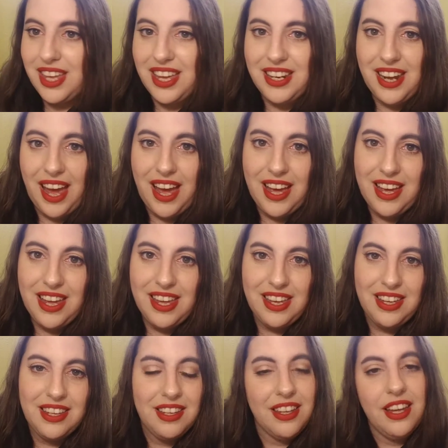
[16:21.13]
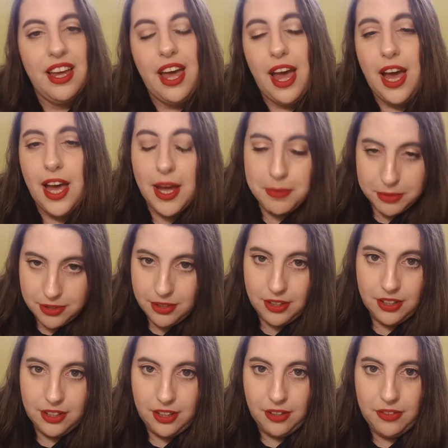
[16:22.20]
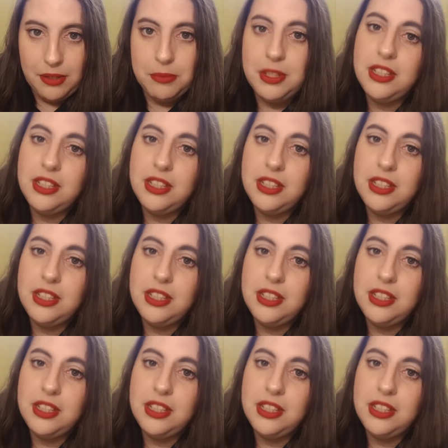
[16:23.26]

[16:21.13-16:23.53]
and I absolutely love him.